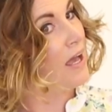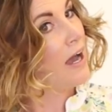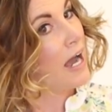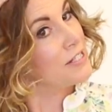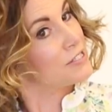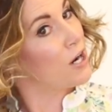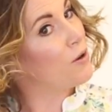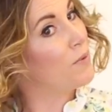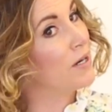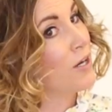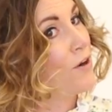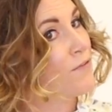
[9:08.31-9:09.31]
I don't
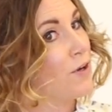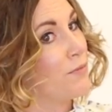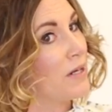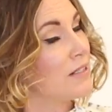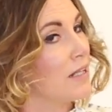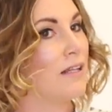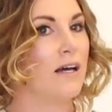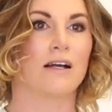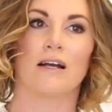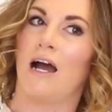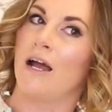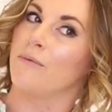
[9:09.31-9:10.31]
want to go for a ringlet
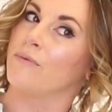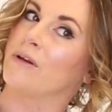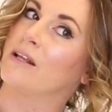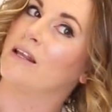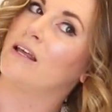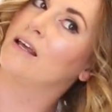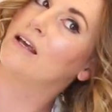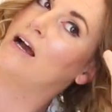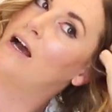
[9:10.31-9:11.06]
look. I really